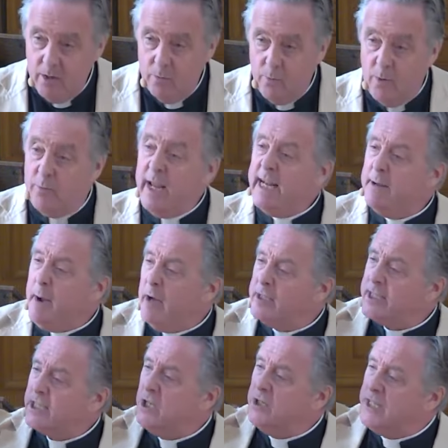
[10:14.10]
We read about
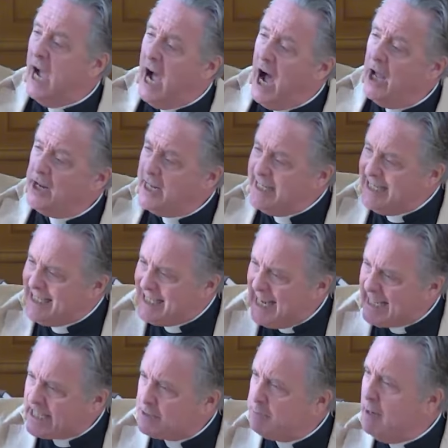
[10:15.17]
Sudan and
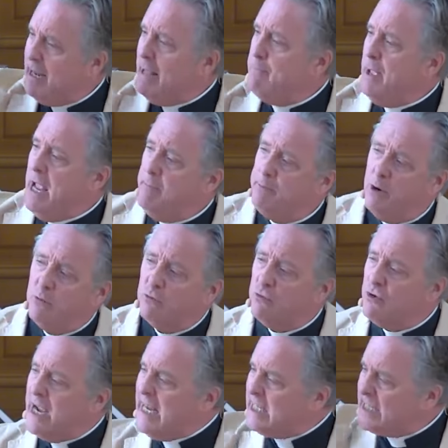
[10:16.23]
desperately people
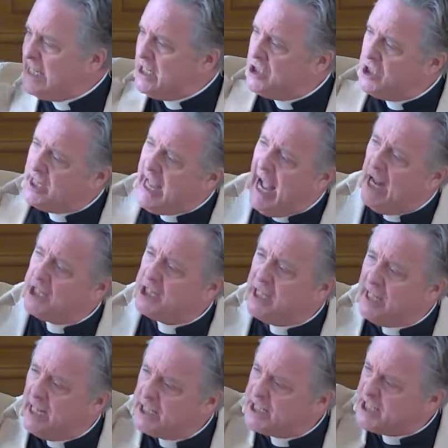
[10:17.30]
racing to catch the
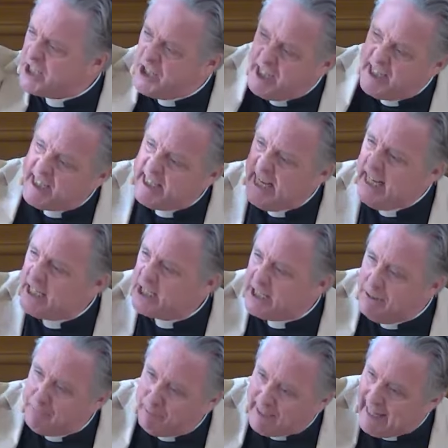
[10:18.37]
last three seats in
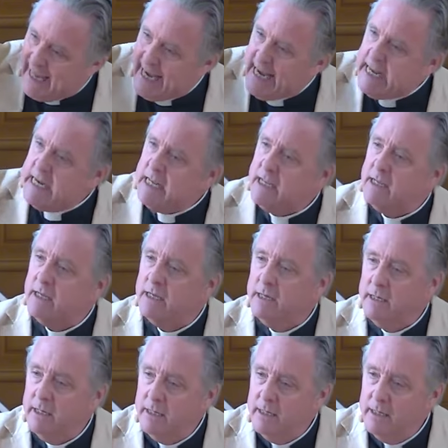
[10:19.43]
a plane
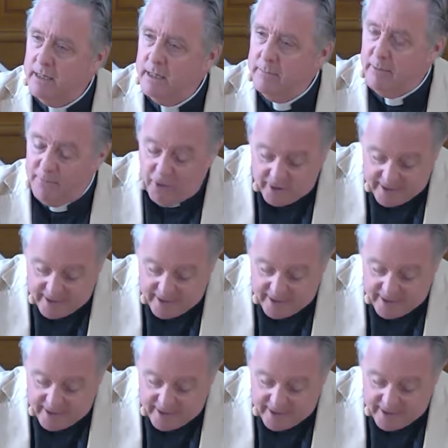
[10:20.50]
before